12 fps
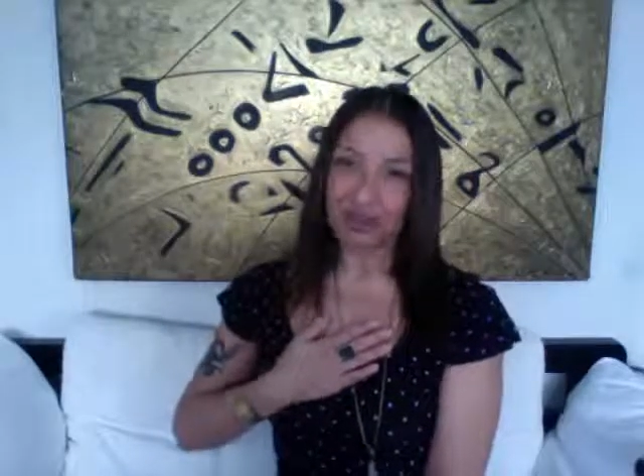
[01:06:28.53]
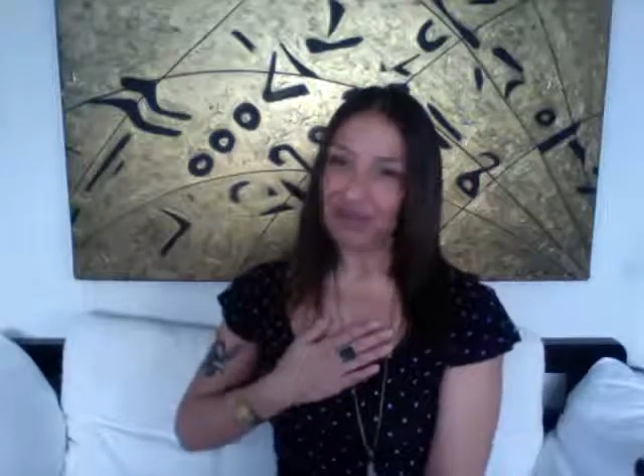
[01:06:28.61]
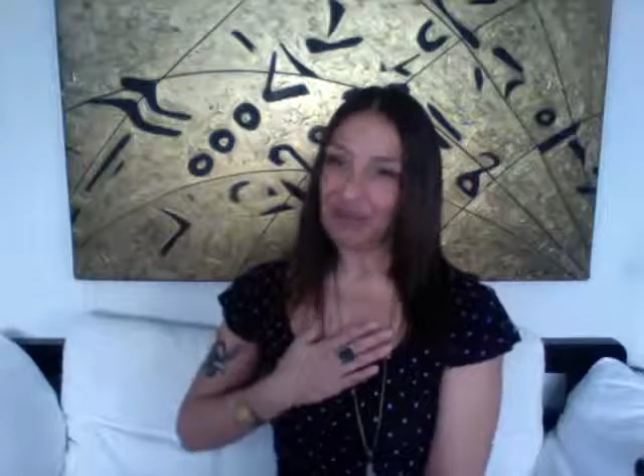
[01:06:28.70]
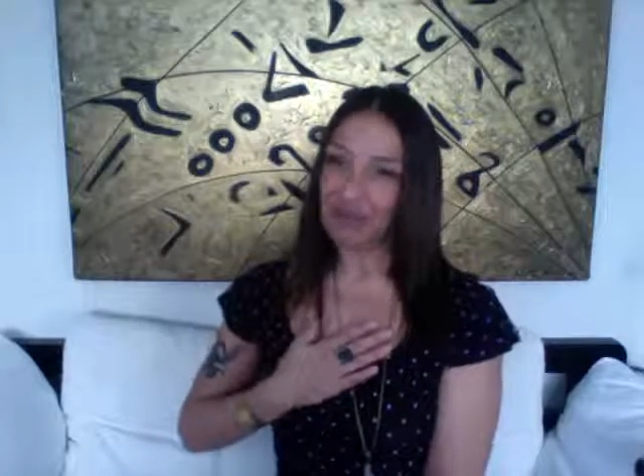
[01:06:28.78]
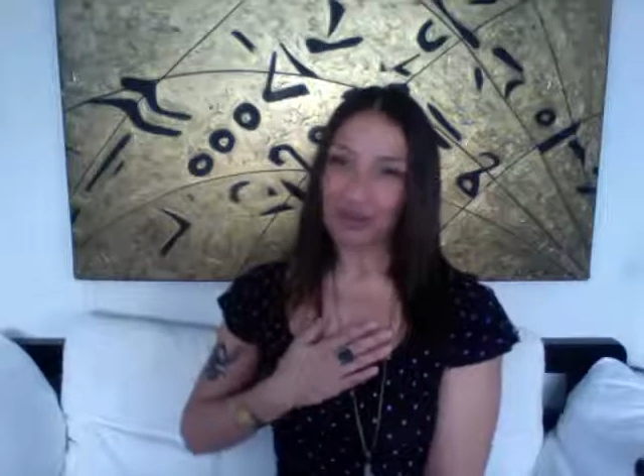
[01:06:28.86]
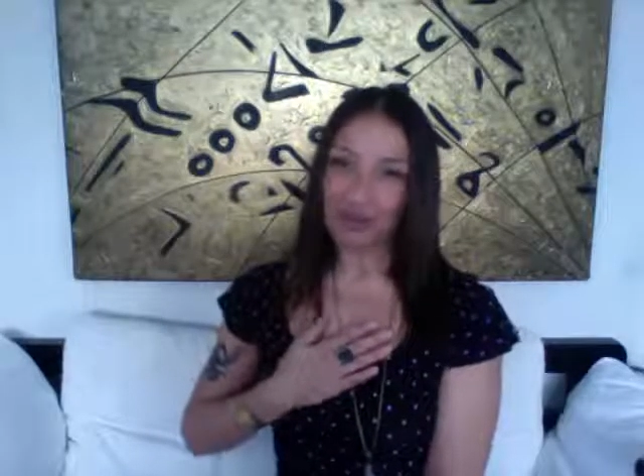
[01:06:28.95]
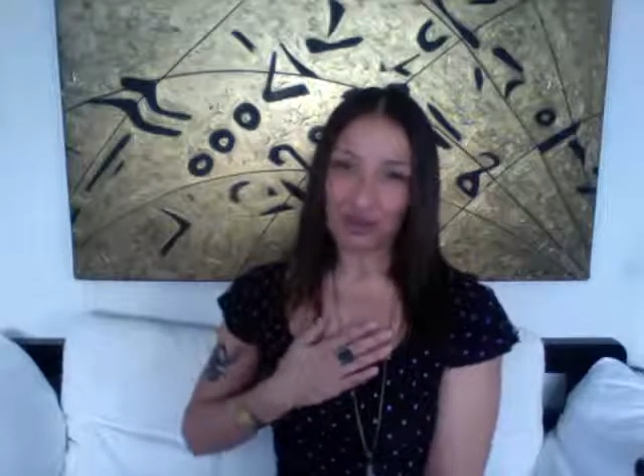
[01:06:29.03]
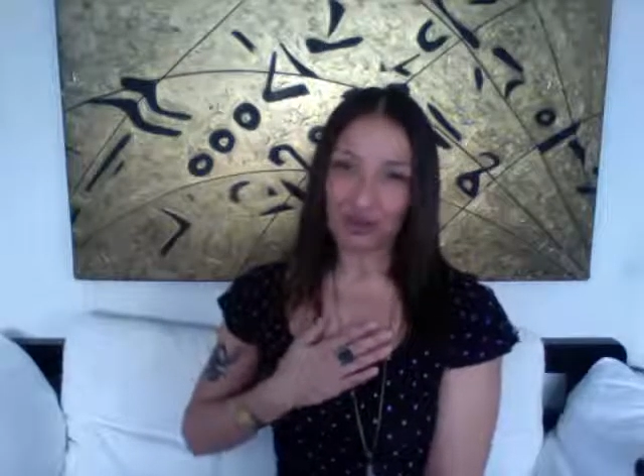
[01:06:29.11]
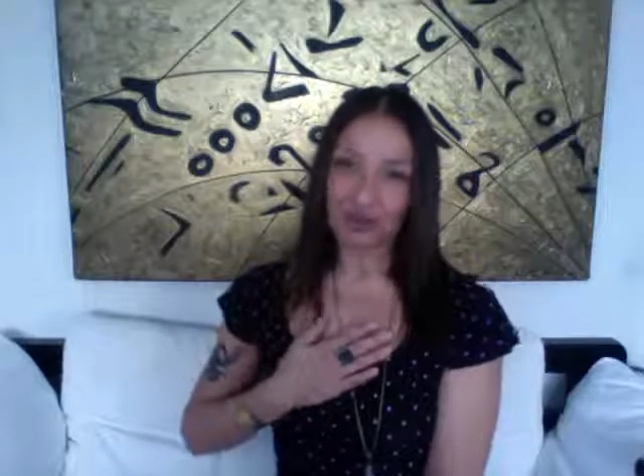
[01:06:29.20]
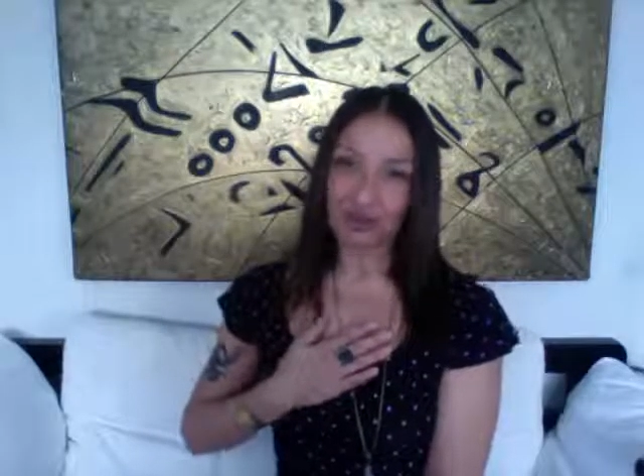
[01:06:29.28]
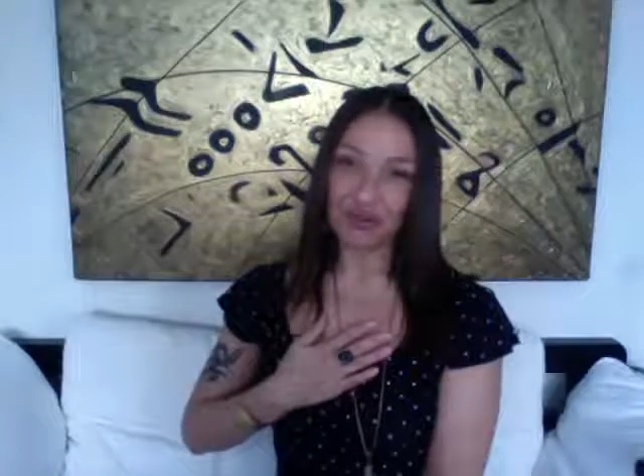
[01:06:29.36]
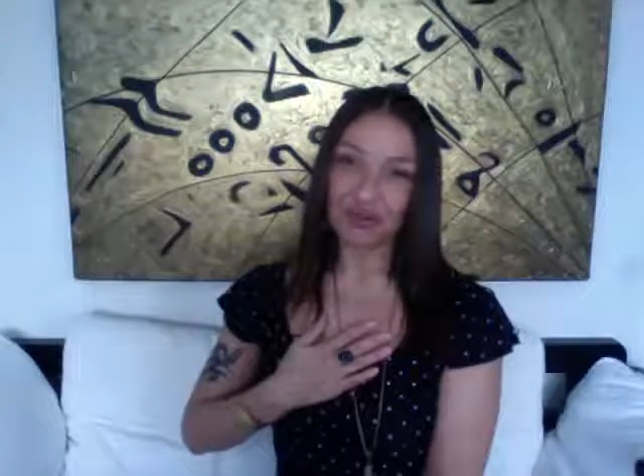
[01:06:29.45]
Have a
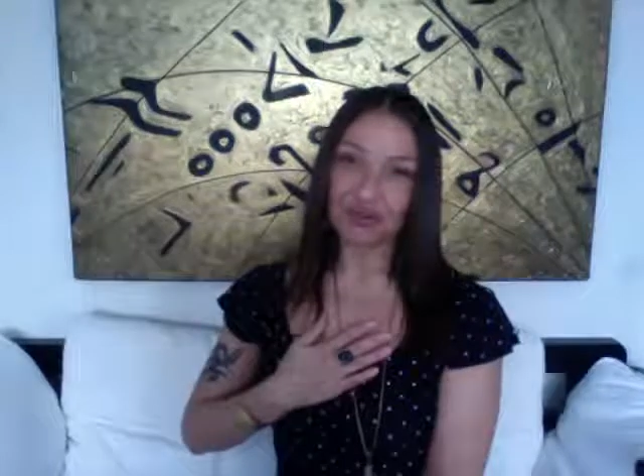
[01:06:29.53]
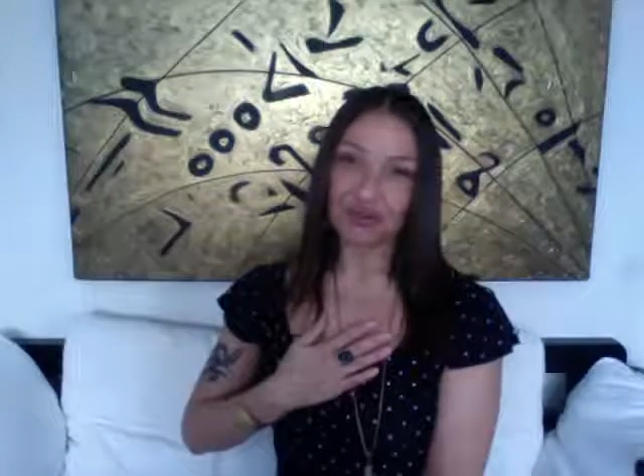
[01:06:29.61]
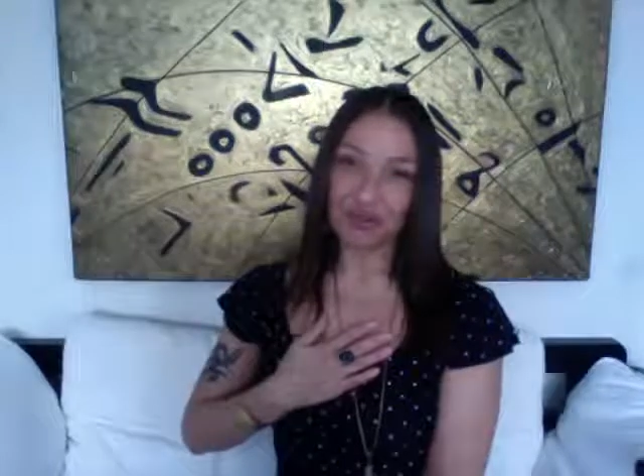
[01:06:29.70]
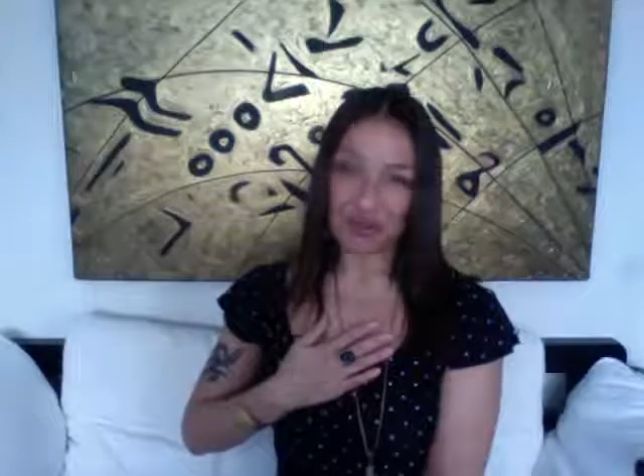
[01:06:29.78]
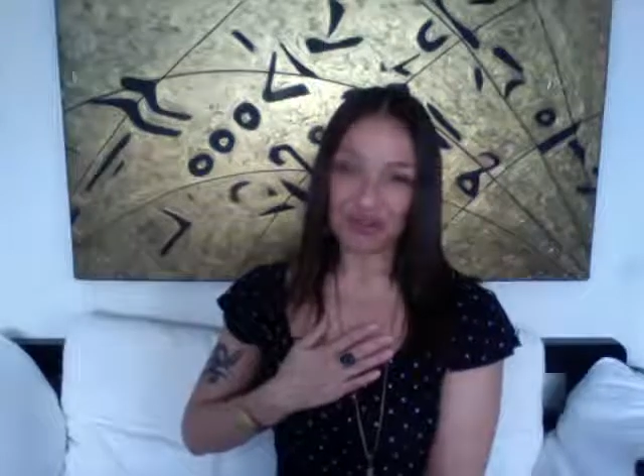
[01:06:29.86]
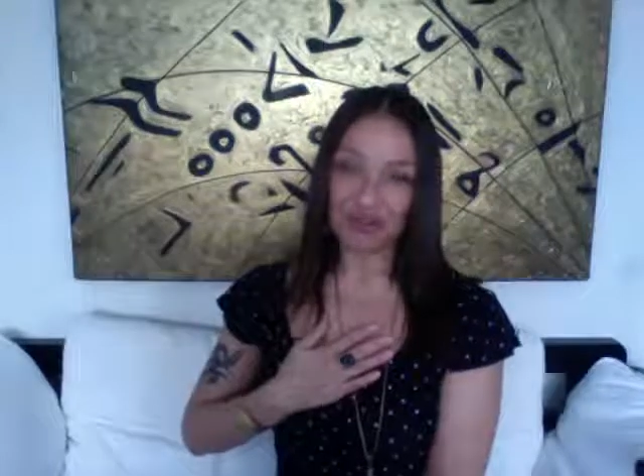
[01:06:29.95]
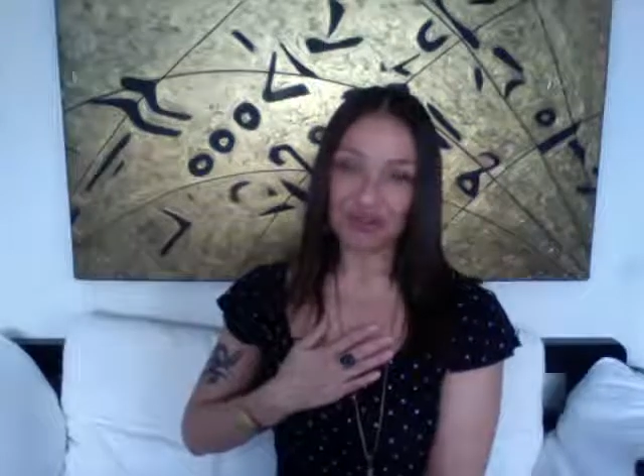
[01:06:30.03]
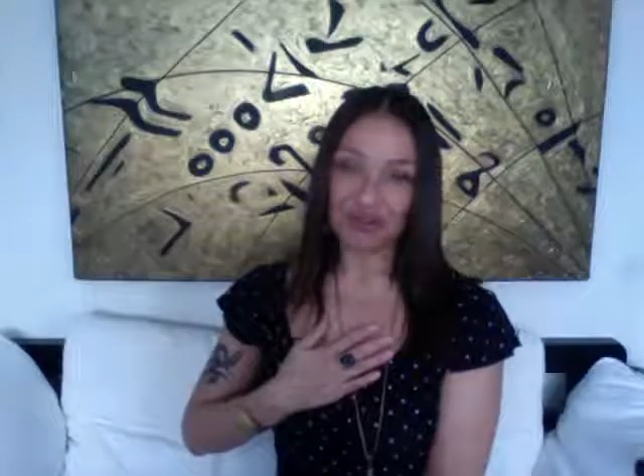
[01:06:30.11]
beautiful, beautiful